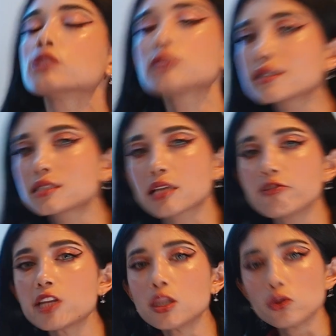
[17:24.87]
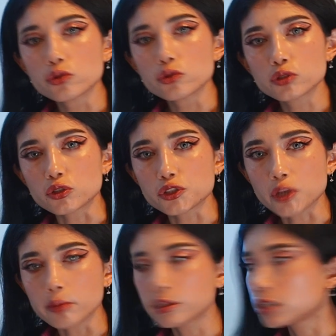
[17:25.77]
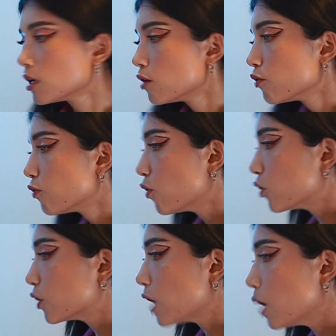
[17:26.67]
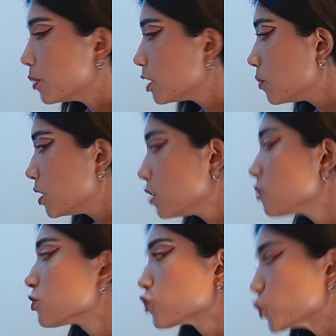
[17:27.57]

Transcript: it's like seven looks or something, for how many minutes?